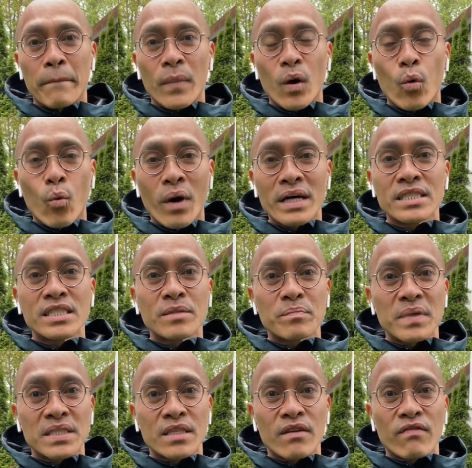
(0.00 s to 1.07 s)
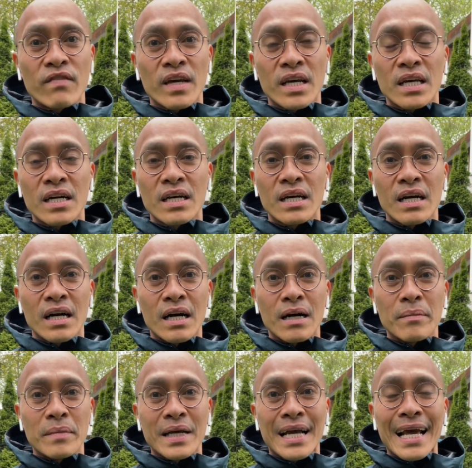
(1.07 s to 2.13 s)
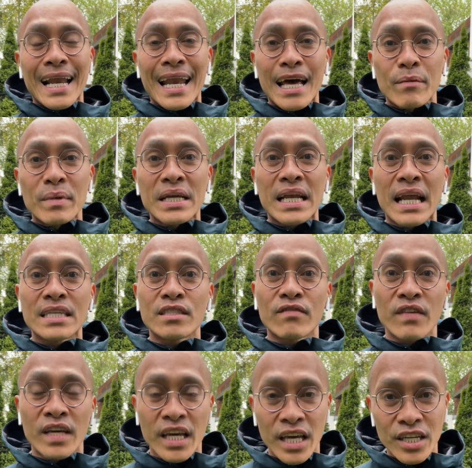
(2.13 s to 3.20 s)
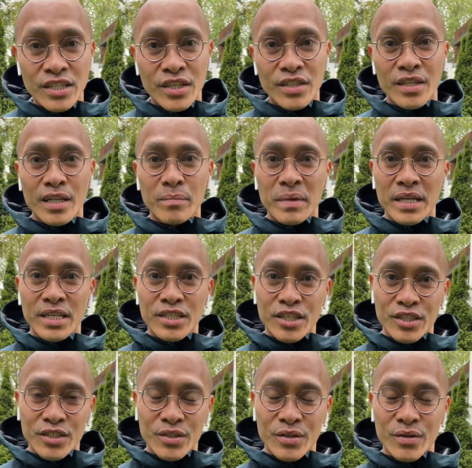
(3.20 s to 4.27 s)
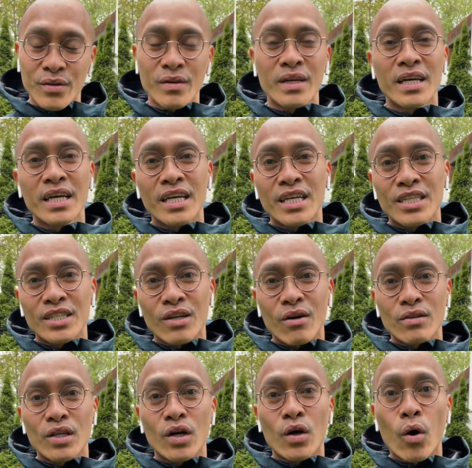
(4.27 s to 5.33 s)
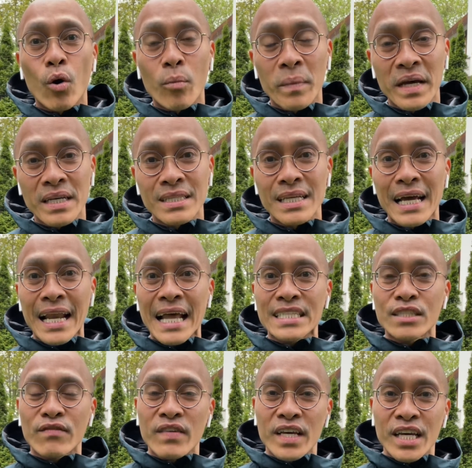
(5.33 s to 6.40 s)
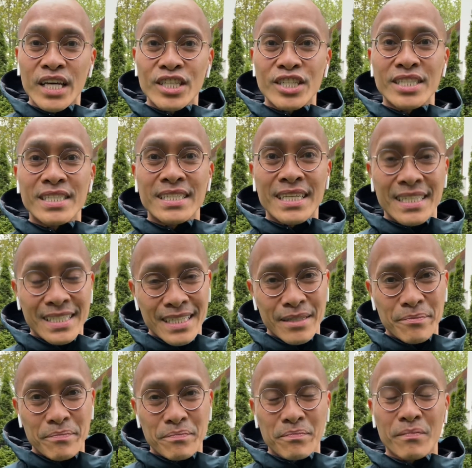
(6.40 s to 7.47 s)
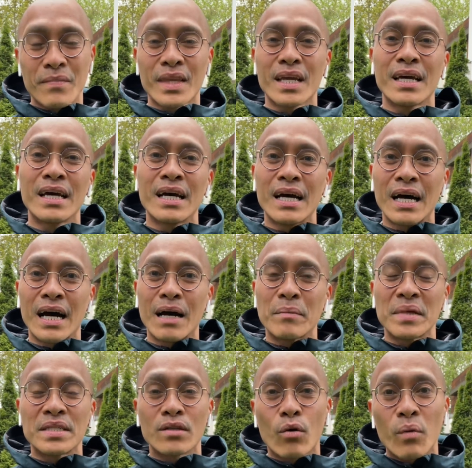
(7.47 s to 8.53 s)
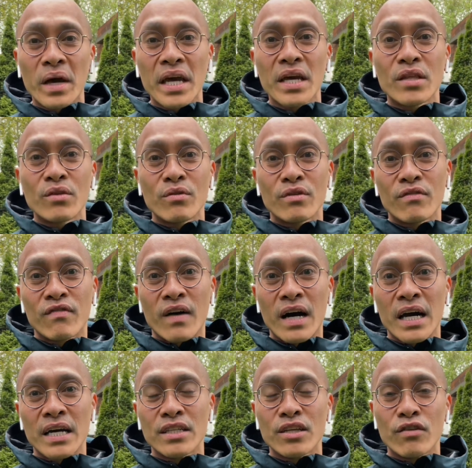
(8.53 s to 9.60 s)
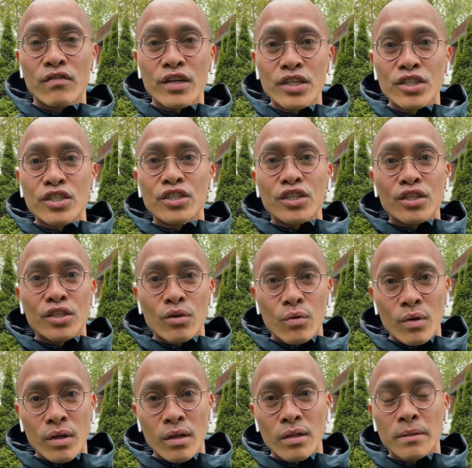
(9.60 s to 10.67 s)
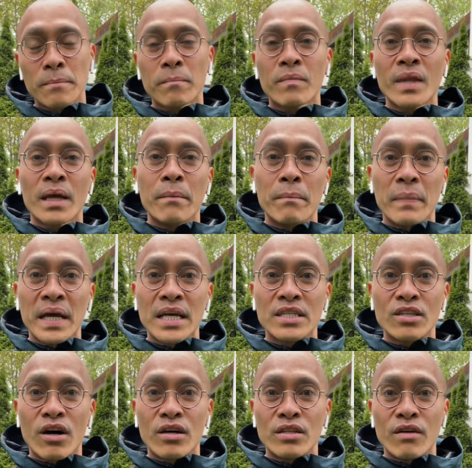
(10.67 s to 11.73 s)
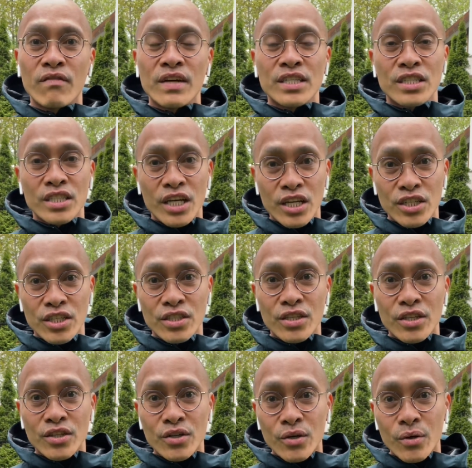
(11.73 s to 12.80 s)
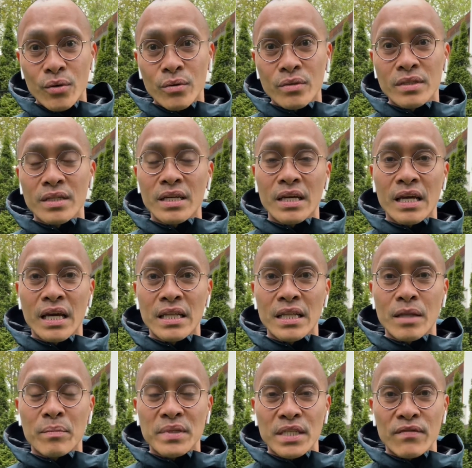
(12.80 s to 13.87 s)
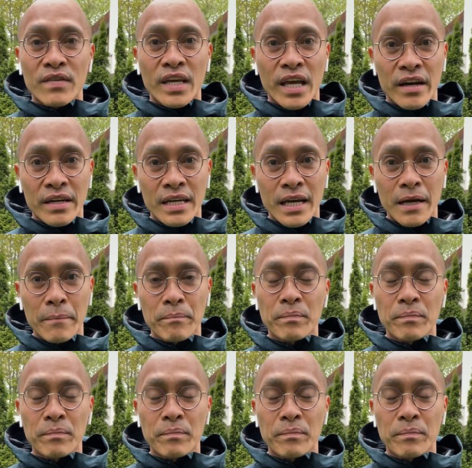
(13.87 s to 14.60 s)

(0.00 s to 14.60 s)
one specific climate classification that may interest you is called the Koppen Classification System. It's a way to divide regions in the world based on the vegetation that grows in that specific area,